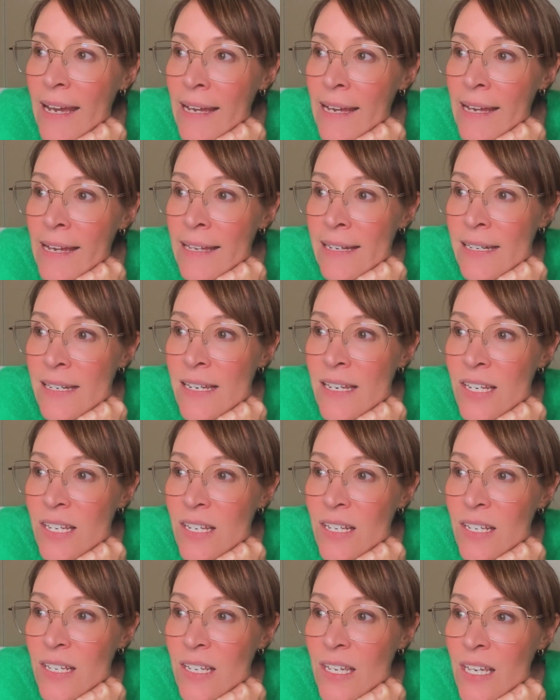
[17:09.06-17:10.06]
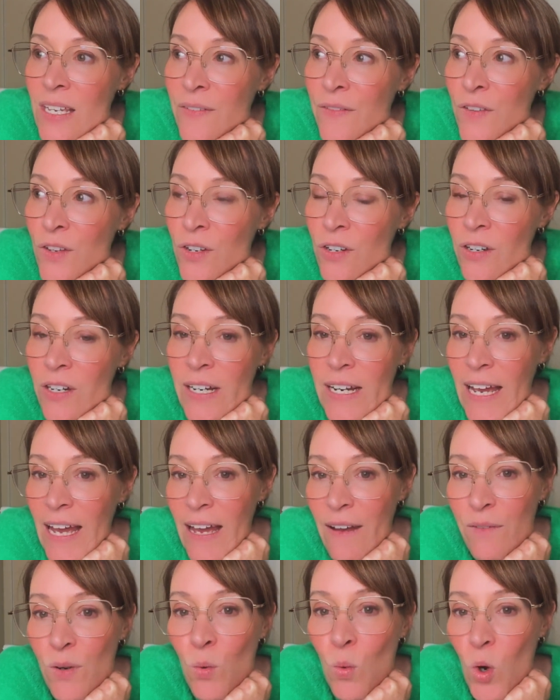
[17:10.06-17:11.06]
And if you don't
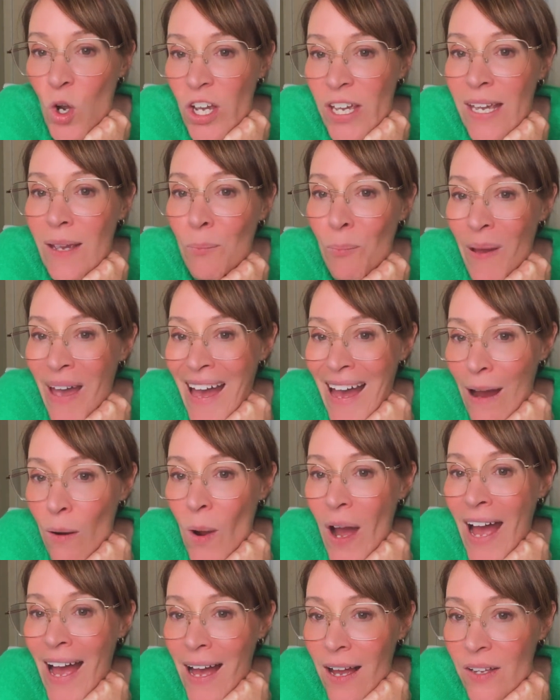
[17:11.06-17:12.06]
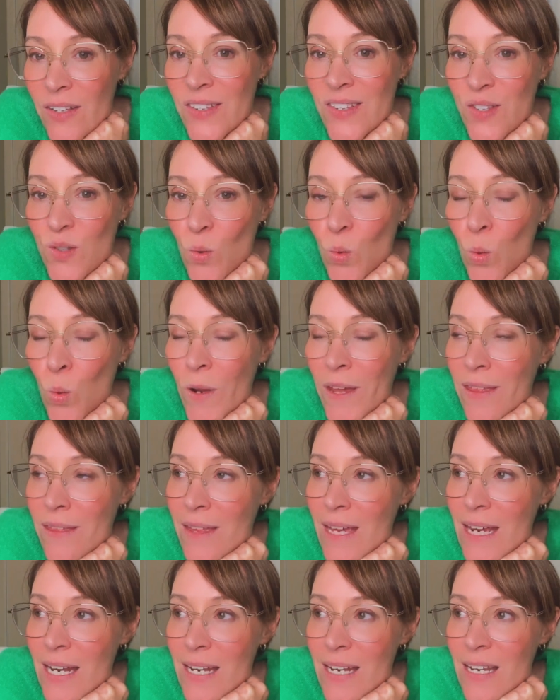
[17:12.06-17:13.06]
have a working powerhouse
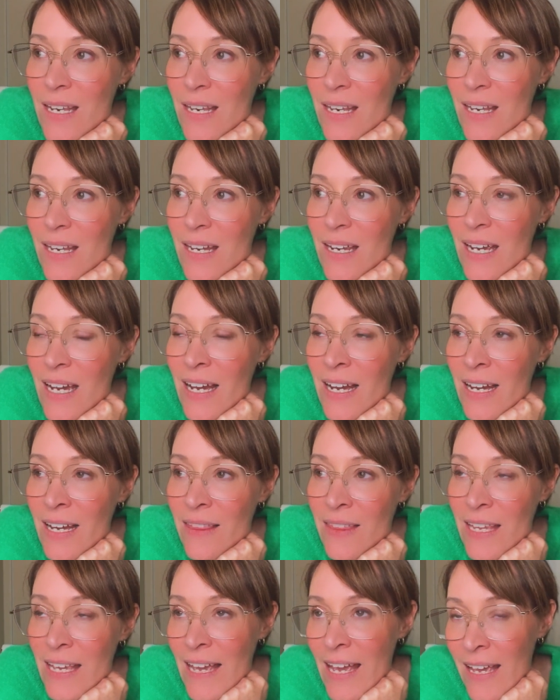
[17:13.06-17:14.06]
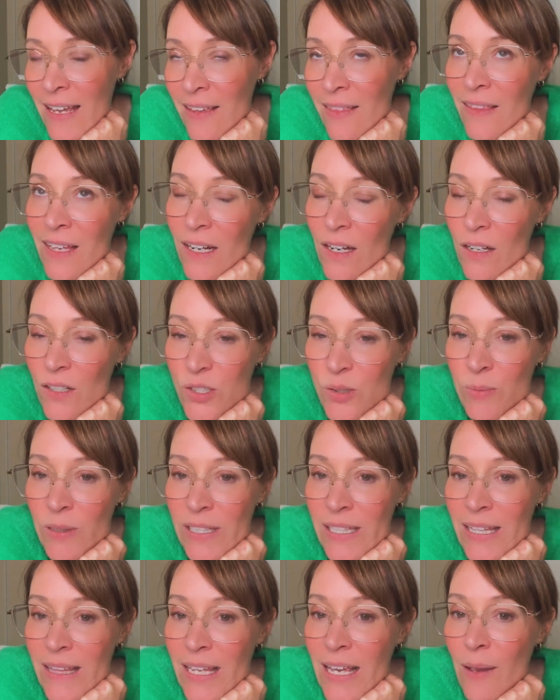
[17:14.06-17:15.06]
within the egg and then
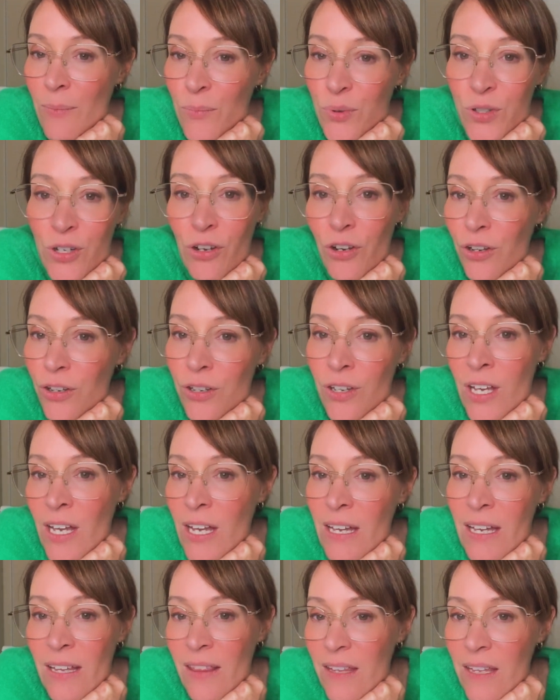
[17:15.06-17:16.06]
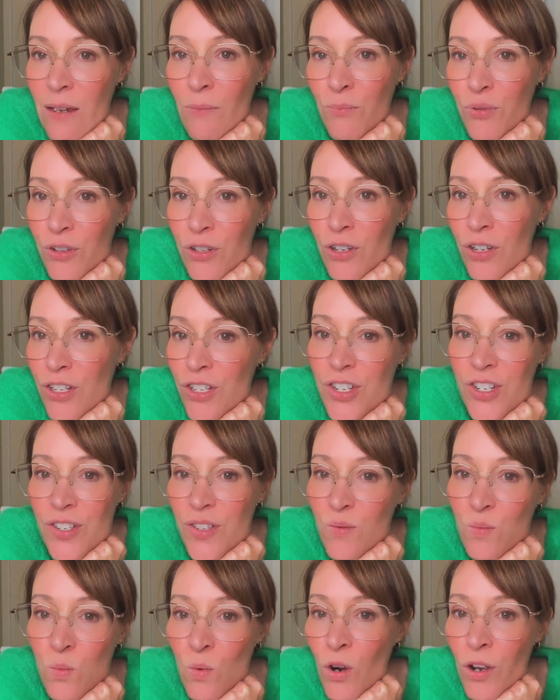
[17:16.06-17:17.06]
ultimately the embryo
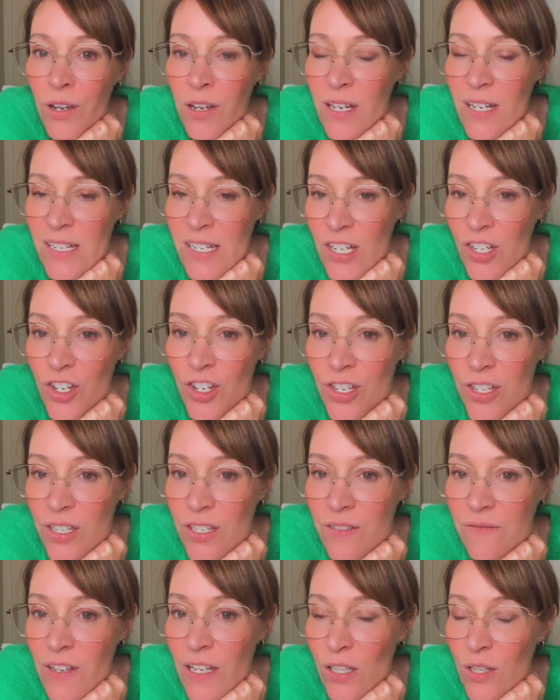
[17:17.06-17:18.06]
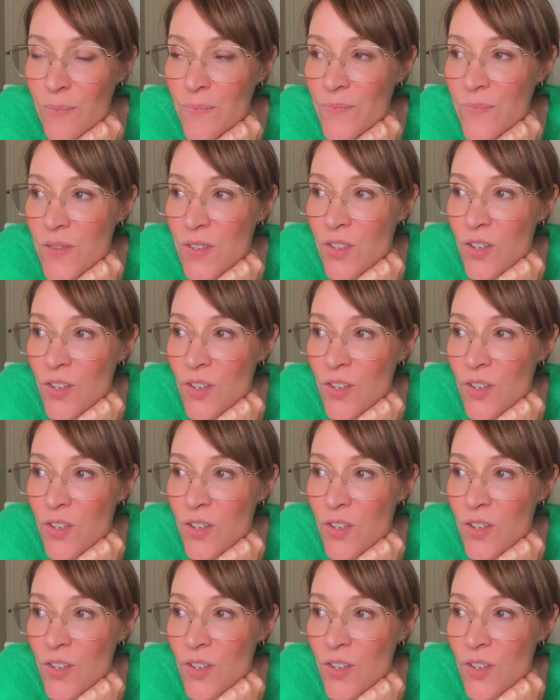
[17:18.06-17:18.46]
just won't continue to develop.